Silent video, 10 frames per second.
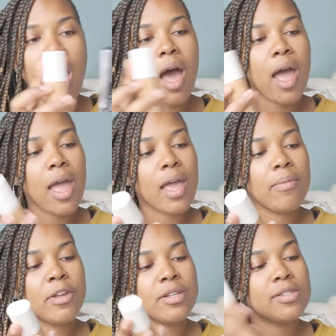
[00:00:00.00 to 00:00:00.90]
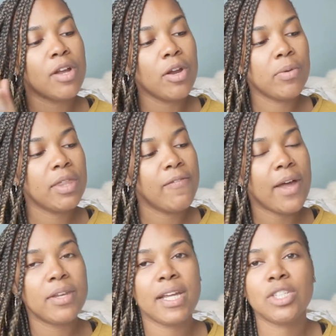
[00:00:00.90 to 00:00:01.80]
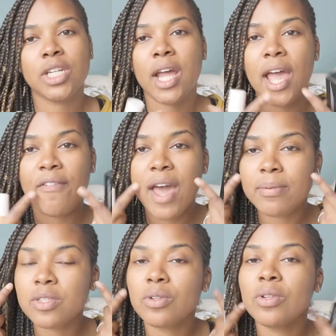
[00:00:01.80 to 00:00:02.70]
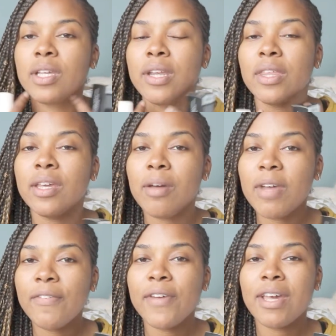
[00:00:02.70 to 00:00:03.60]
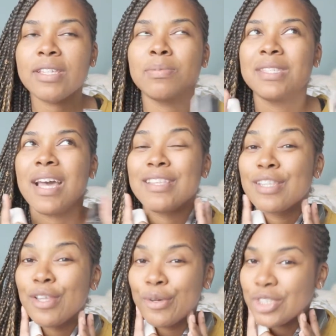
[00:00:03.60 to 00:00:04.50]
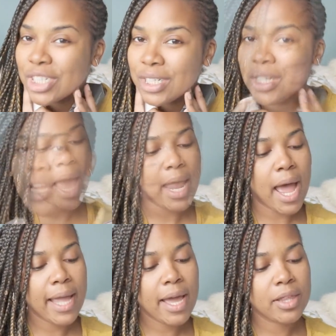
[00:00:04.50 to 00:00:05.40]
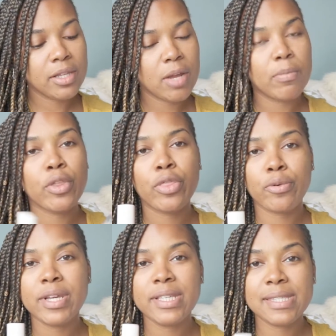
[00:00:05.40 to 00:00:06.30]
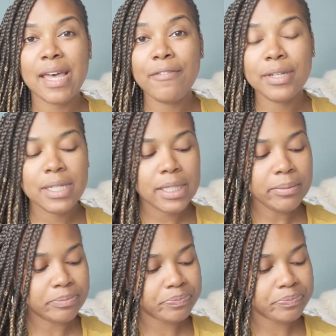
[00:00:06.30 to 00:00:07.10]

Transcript: I am gonna start with the foundation. I have absolutely nothing on my face besides the lotion, and I got the number 370.